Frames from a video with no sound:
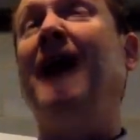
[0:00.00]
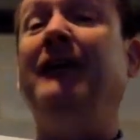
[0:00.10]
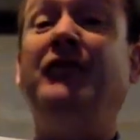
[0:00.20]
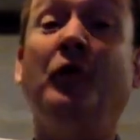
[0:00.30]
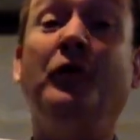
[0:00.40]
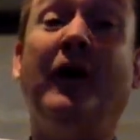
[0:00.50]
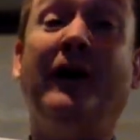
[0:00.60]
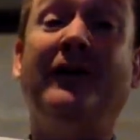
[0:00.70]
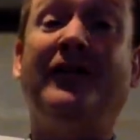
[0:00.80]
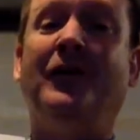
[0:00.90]
I don't know
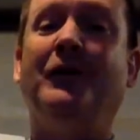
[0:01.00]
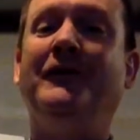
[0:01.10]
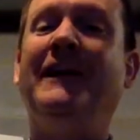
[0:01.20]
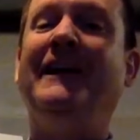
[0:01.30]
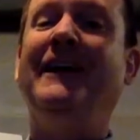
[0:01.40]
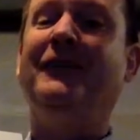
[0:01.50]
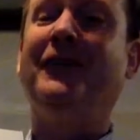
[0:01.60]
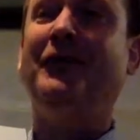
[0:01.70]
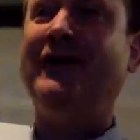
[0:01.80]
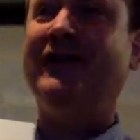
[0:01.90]
how, so if the
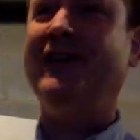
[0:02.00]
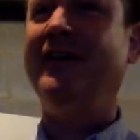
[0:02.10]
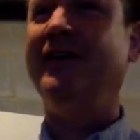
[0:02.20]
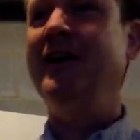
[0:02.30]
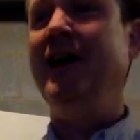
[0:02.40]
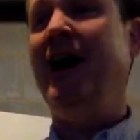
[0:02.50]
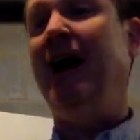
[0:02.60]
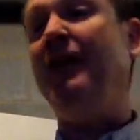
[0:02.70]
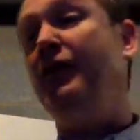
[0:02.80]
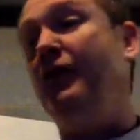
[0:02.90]
question is,
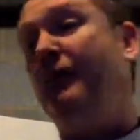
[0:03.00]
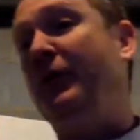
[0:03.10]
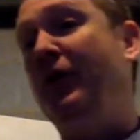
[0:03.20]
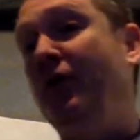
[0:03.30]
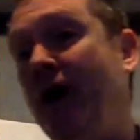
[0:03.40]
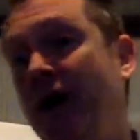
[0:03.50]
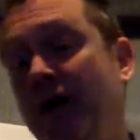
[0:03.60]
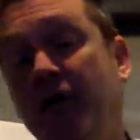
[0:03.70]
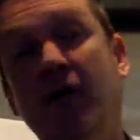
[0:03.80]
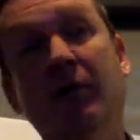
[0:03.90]
how do you compute
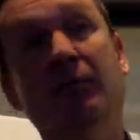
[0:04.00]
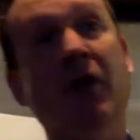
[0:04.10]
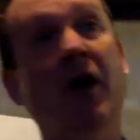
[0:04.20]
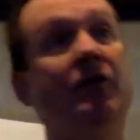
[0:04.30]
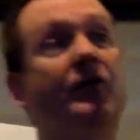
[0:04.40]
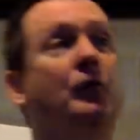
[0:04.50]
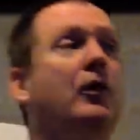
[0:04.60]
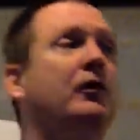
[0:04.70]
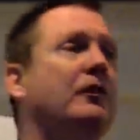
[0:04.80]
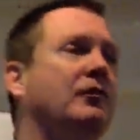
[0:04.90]
other blocks
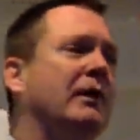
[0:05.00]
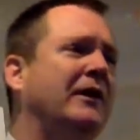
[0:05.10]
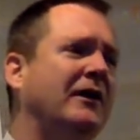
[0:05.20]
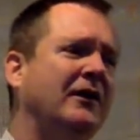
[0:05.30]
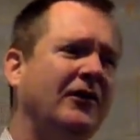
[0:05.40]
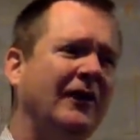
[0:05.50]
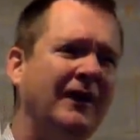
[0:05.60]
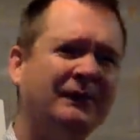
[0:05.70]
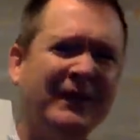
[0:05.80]
worth of redundancy?